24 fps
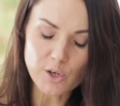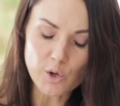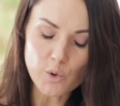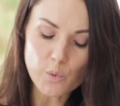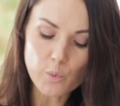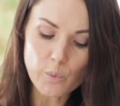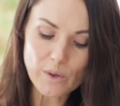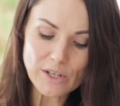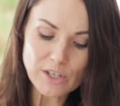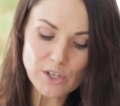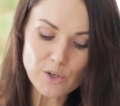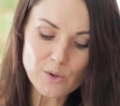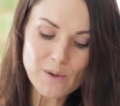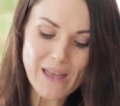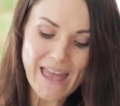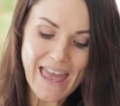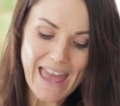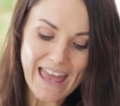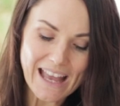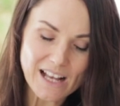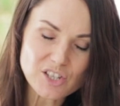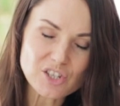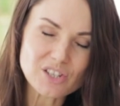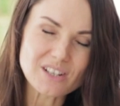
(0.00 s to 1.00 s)
know, when you
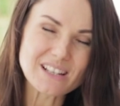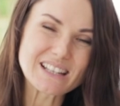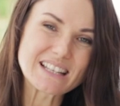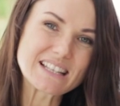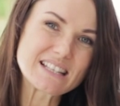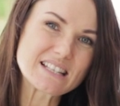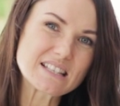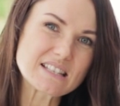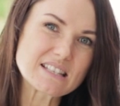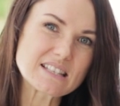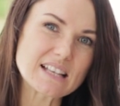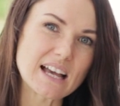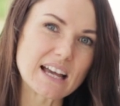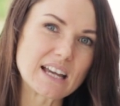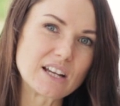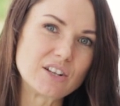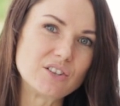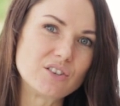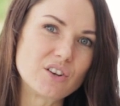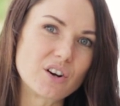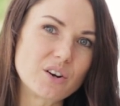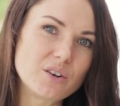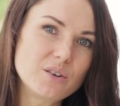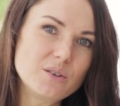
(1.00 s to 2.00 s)
actually say
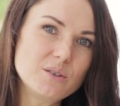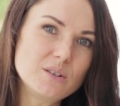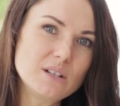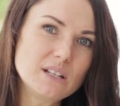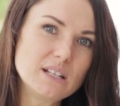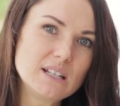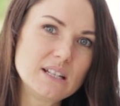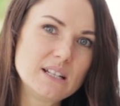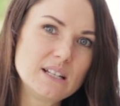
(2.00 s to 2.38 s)
no,